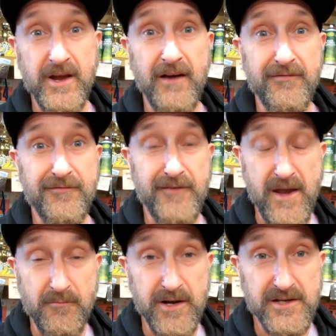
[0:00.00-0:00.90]
We have
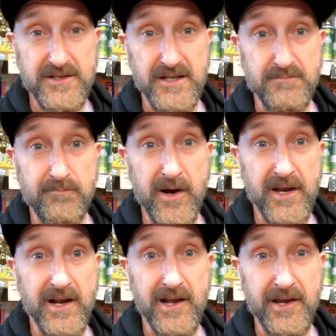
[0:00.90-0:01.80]
Fenwicks, that's
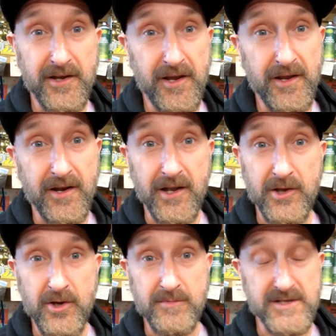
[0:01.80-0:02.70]
bike cleaning and
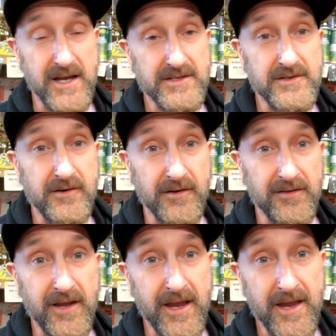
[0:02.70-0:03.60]
lubes, that sort of
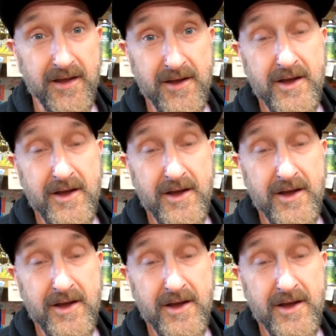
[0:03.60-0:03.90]
thing.